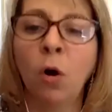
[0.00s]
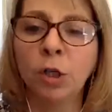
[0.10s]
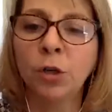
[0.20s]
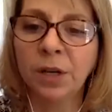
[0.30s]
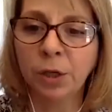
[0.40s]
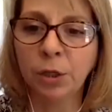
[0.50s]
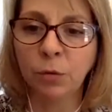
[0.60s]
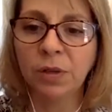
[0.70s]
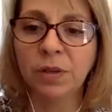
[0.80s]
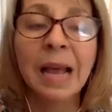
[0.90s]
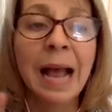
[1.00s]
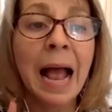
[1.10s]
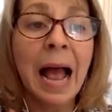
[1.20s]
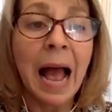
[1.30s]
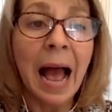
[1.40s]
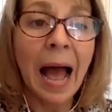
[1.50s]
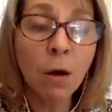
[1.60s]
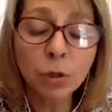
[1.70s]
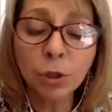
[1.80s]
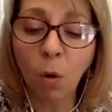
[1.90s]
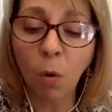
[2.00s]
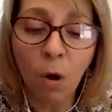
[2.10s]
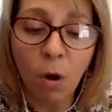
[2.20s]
to their students? Also,